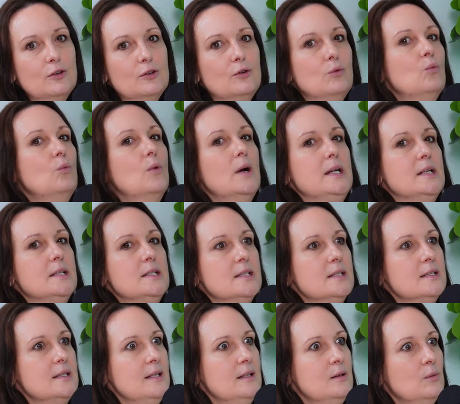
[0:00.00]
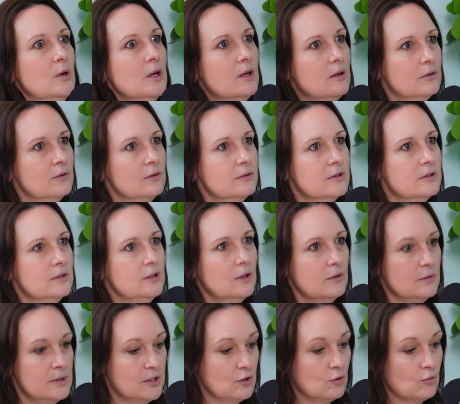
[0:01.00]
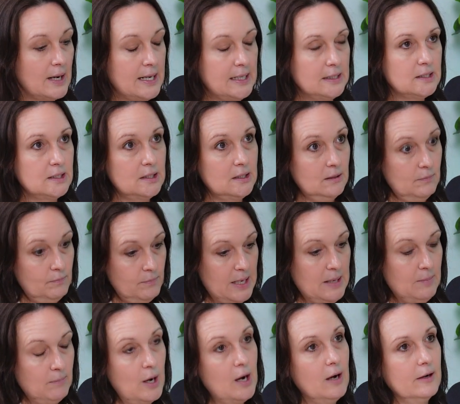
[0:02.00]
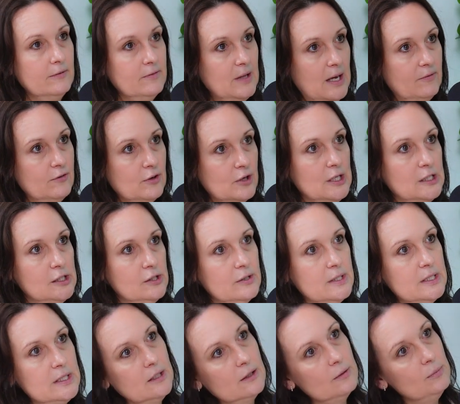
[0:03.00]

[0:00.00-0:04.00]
couldn't wait to see the world. It's great being part of that very close-knit